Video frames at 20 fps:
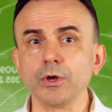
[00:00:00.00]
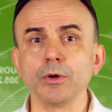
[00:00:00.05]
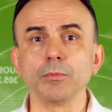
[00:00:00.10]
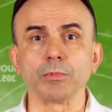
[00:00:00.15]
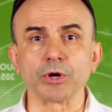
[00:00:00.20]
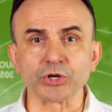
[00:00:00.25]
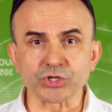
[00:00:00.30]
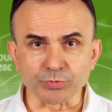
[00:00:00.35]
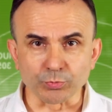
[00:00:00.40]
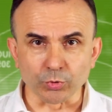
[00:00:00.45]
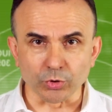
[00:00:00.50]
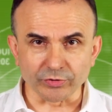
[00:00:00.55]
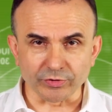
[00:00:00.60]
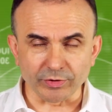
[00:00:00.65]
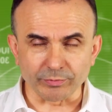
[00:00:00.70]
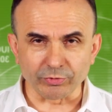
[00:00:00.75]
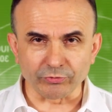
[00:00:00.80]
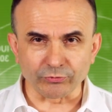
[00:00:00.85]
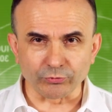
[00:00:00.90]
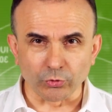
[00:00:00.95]
Much more
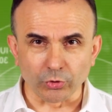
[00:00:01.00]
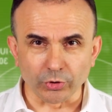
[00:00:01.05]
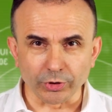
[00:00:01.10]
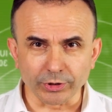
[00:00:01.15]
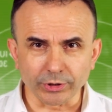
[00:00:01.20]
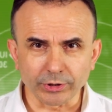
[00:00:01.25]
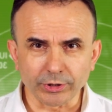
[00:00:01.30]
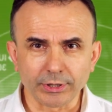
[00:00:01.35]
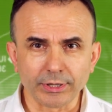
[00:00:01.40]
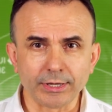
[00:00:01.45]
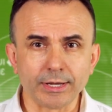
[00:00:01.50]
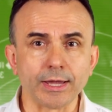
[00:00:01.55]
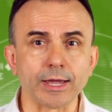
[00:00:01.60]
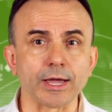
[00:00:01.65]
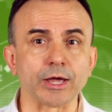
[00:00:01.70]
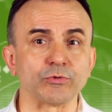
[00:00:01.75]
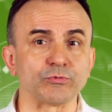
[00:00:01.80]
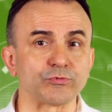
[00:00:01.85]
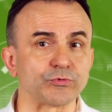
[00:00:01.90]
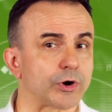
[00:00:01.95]
than before,
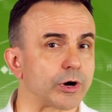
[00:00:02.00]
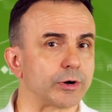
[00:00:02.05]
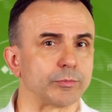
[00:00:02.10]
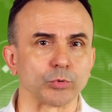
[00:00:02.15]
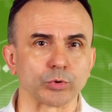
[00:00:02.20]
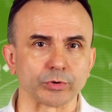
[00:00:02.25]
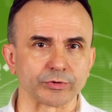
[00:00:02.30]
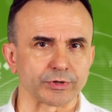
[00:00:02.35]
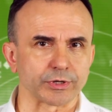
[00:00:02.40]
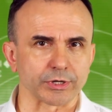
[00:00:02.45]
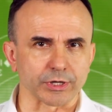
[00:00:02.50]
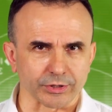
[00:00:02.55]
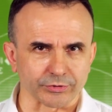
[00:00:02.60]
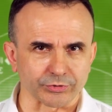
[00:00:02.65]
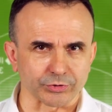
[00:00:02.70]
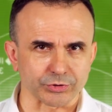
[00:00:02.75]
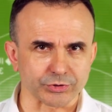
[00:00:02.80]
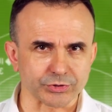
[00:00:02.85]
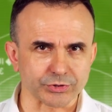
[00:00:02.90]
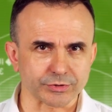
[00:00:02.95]
and far more than
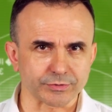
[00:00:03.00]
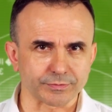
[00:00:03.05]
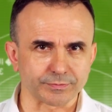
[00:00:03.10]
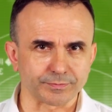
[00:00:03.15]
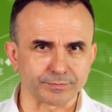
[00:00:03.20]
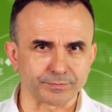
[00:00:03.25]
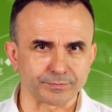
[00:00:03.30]
others.